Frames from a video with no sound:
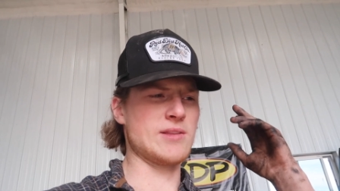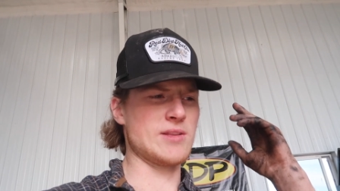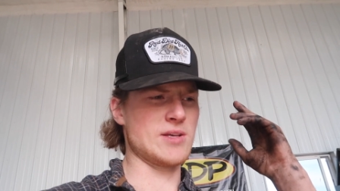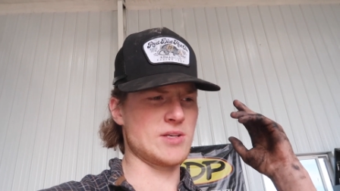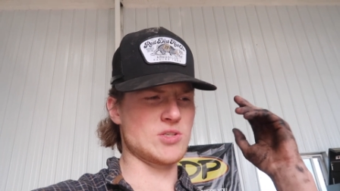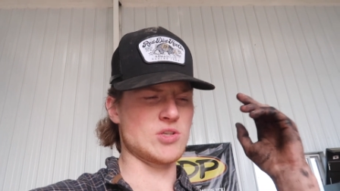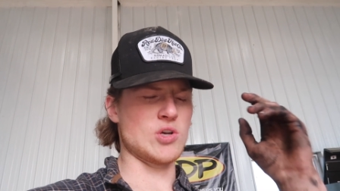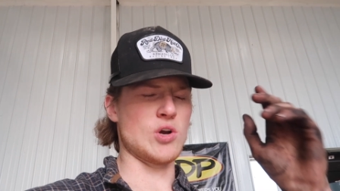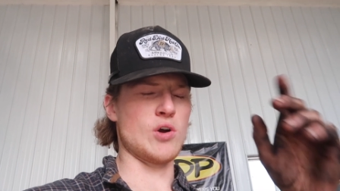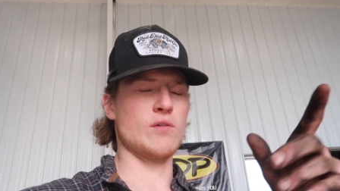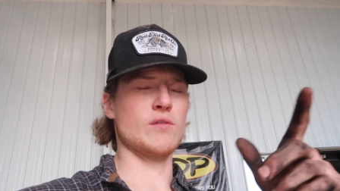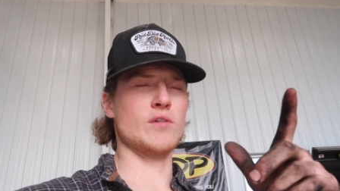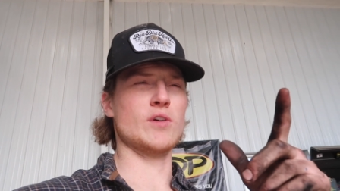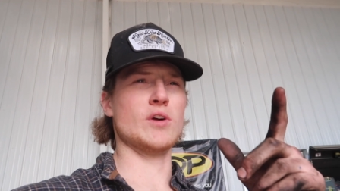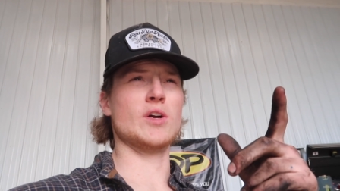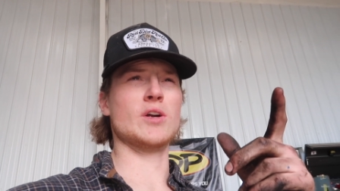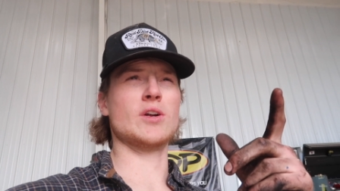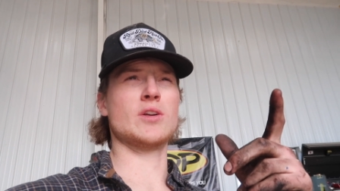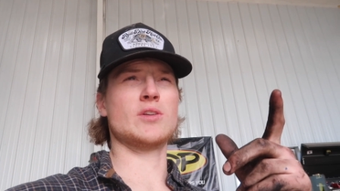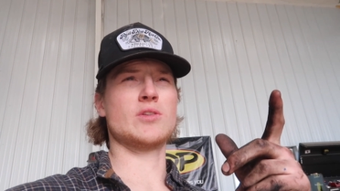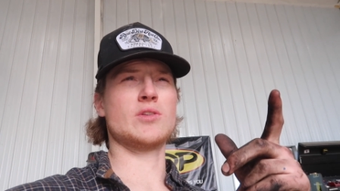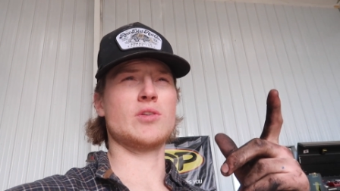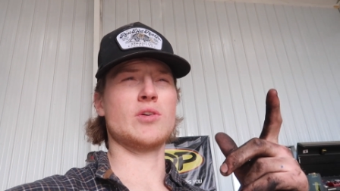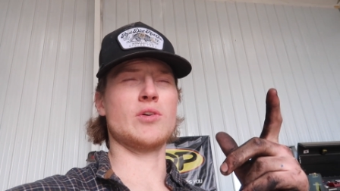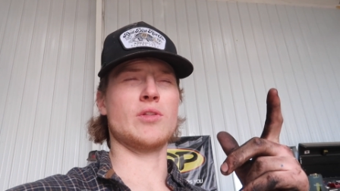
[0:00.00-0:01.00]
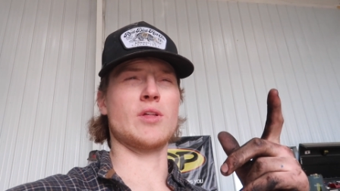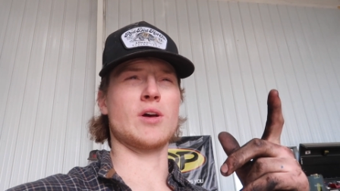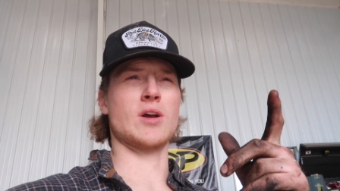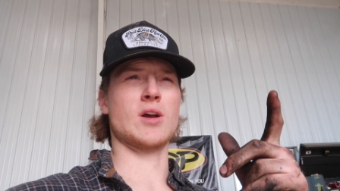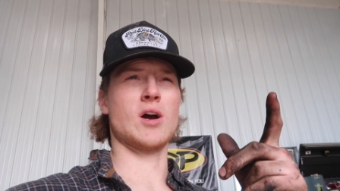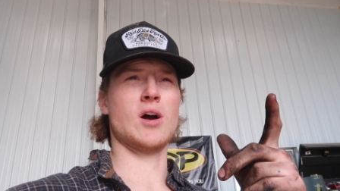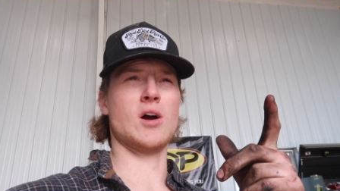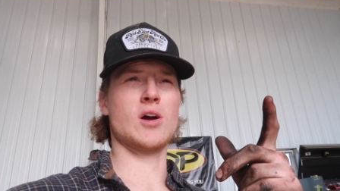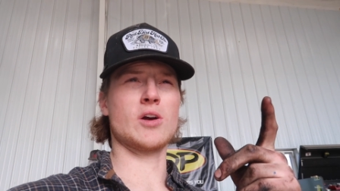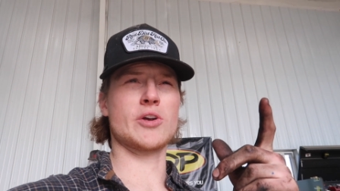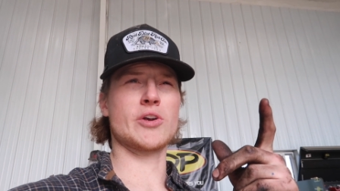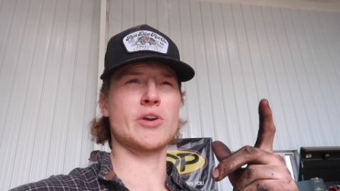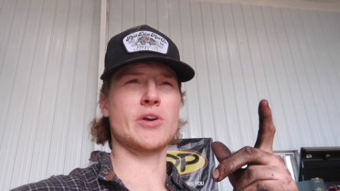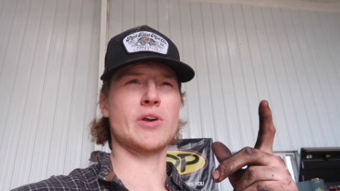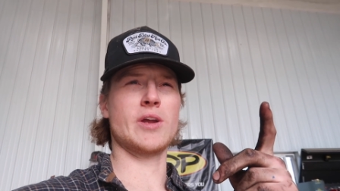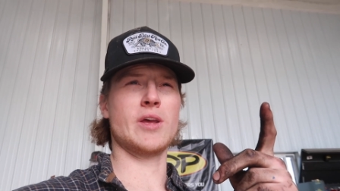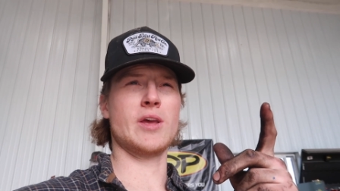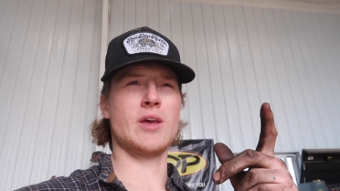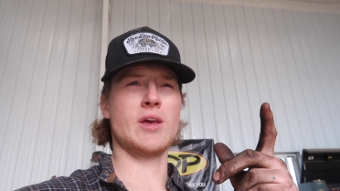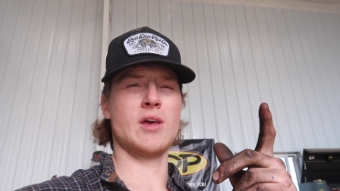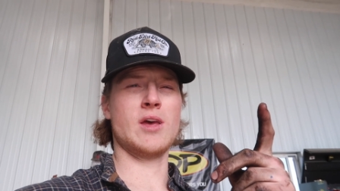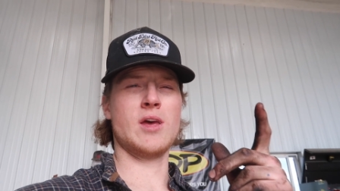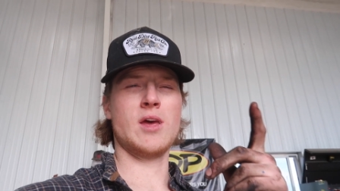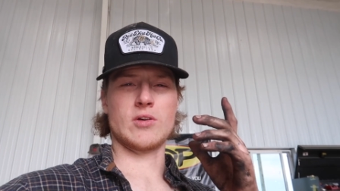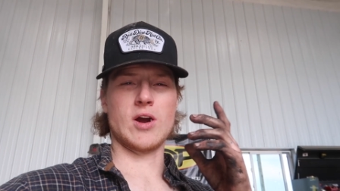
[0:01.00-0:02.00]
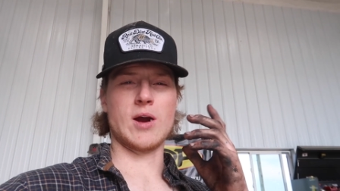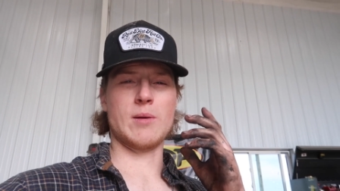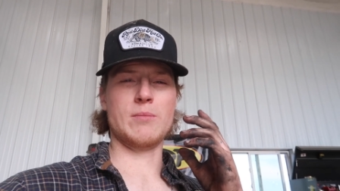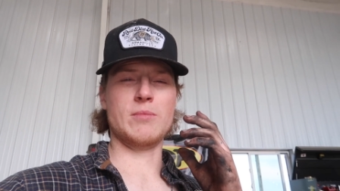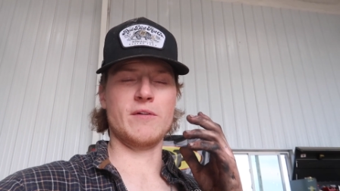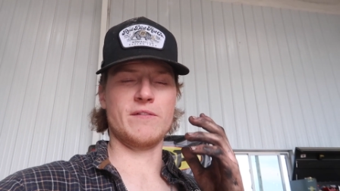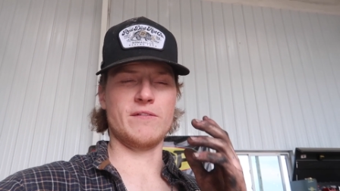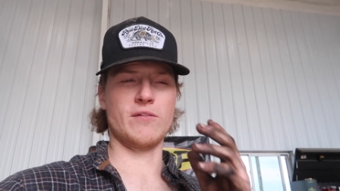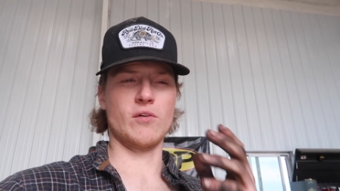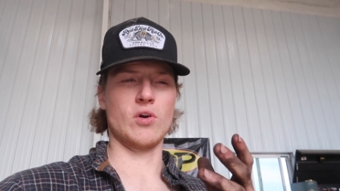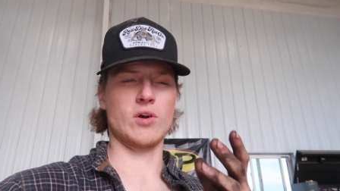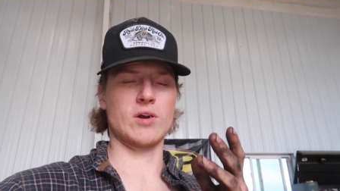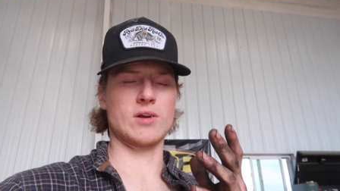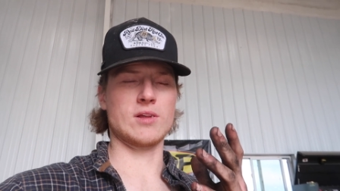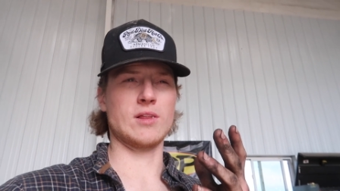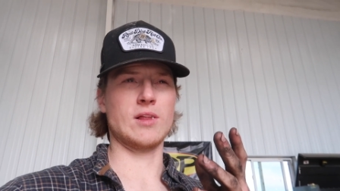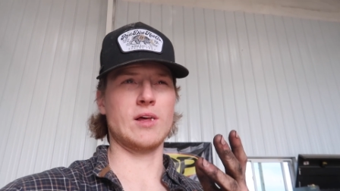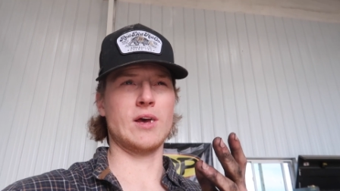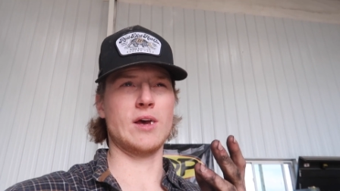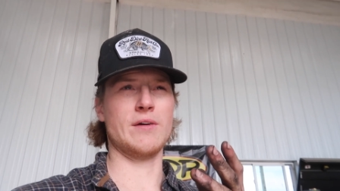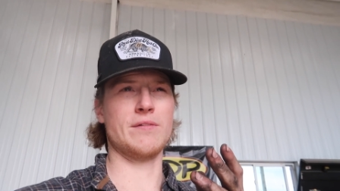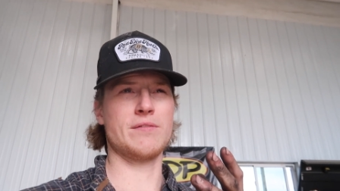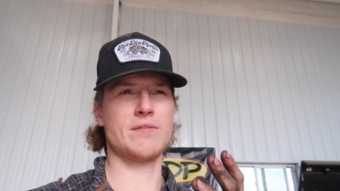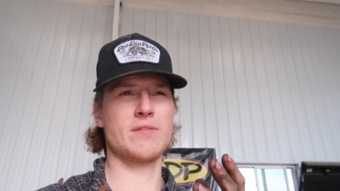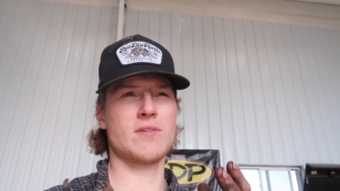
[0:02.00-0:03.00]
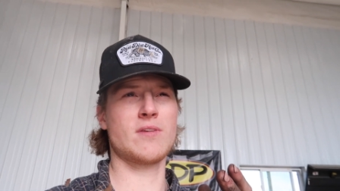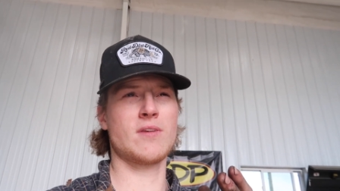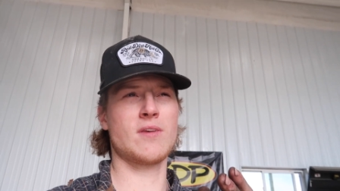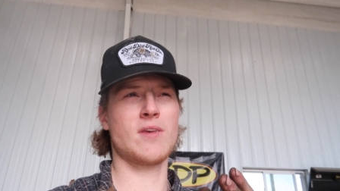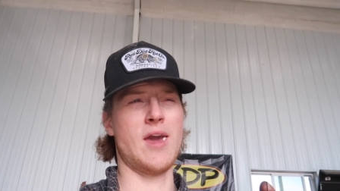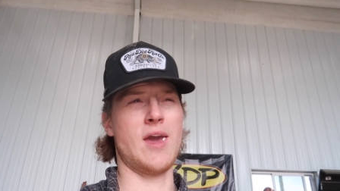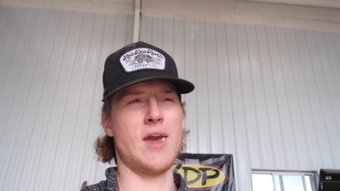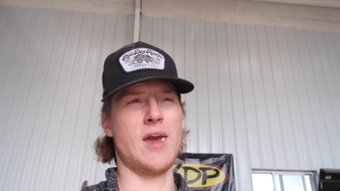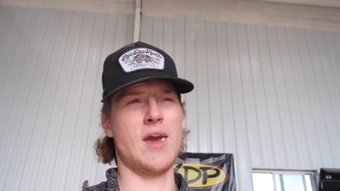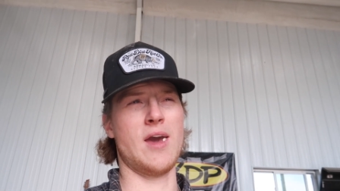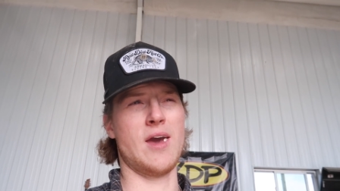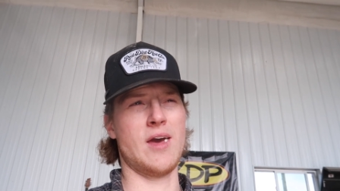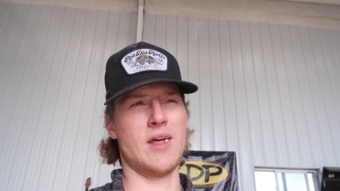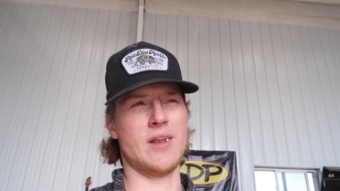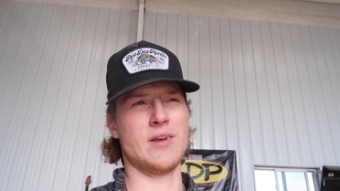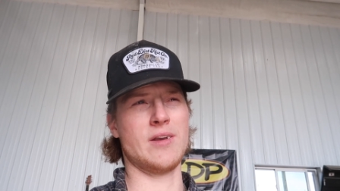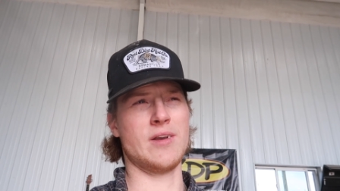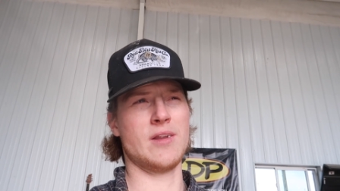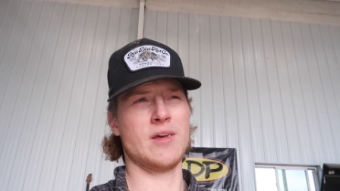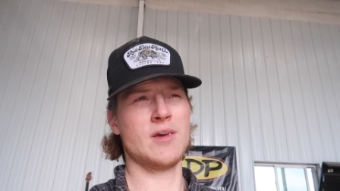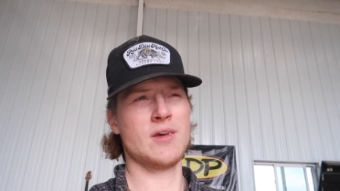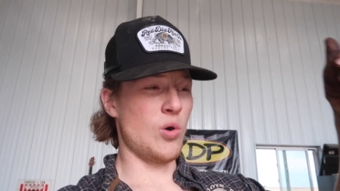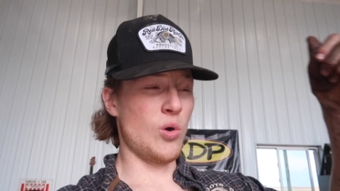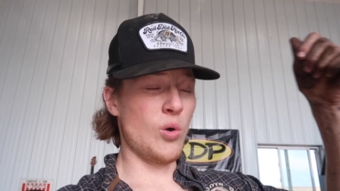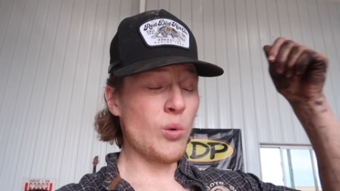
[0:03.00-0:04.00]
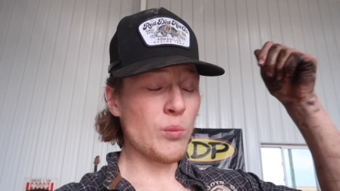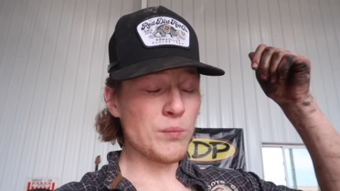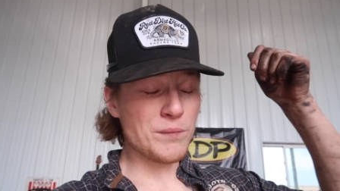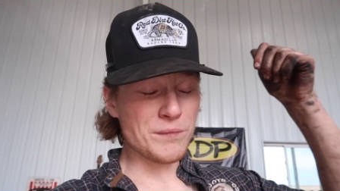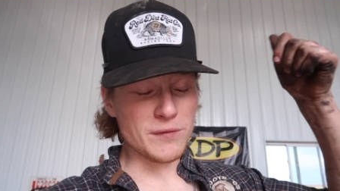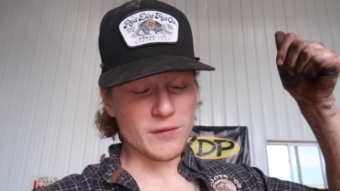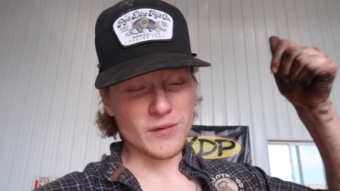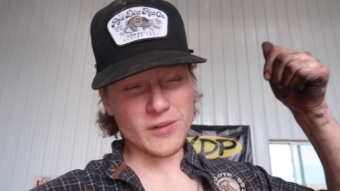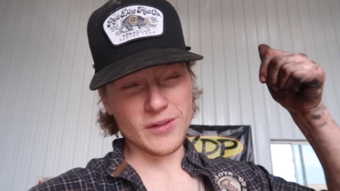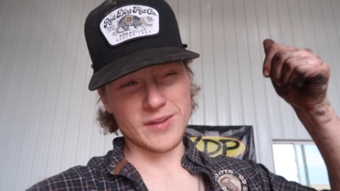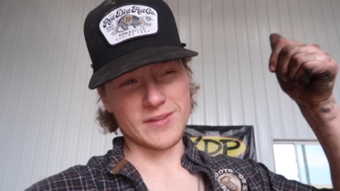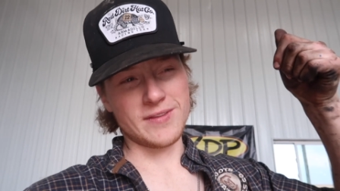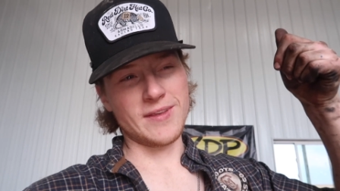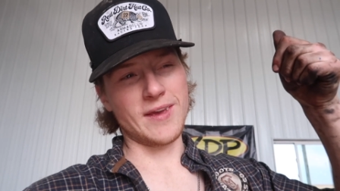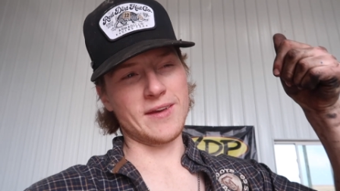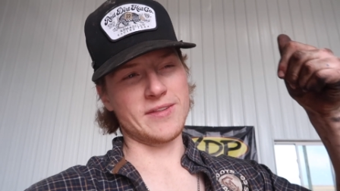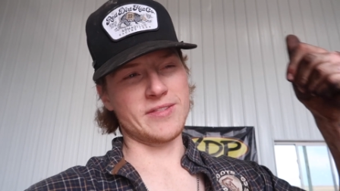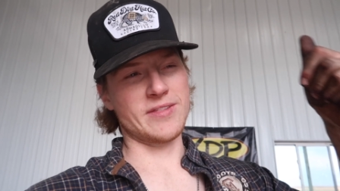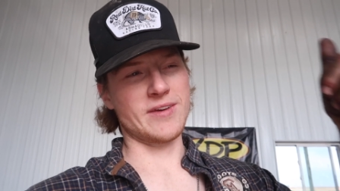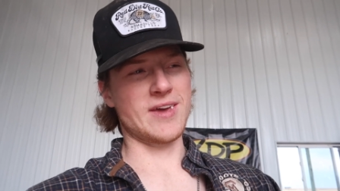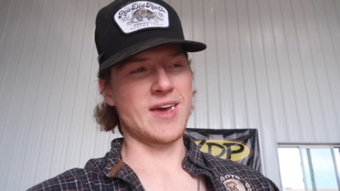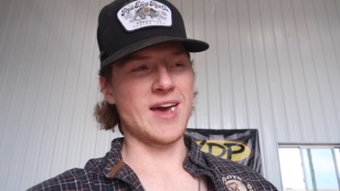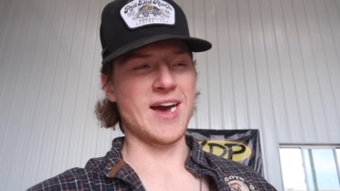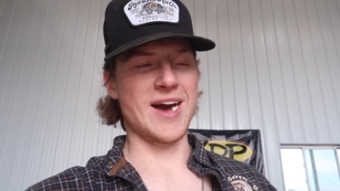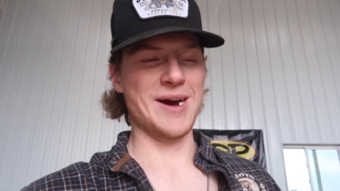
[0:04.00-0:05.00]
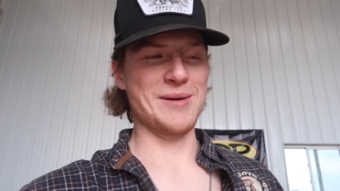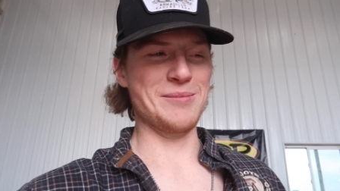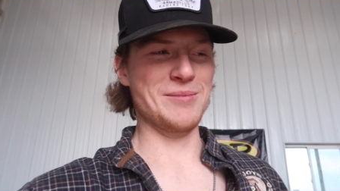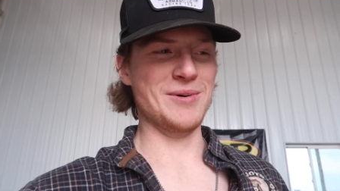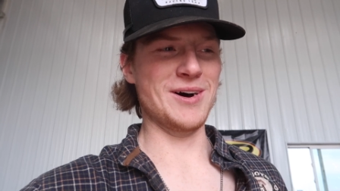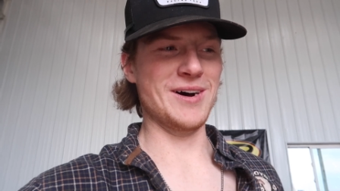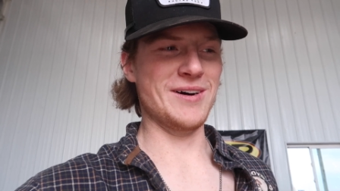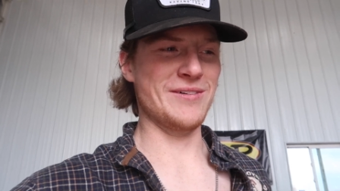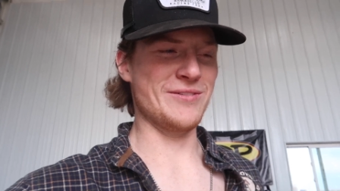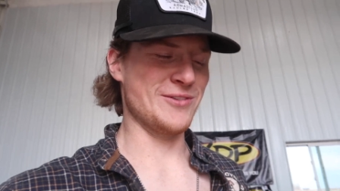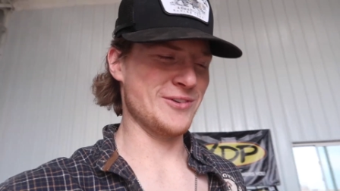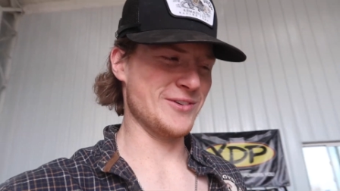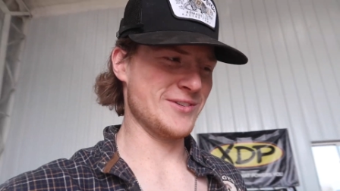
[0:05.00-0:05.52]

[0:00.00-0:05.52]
this over to the concrete, grab the forklift, and hopefully take the cab off.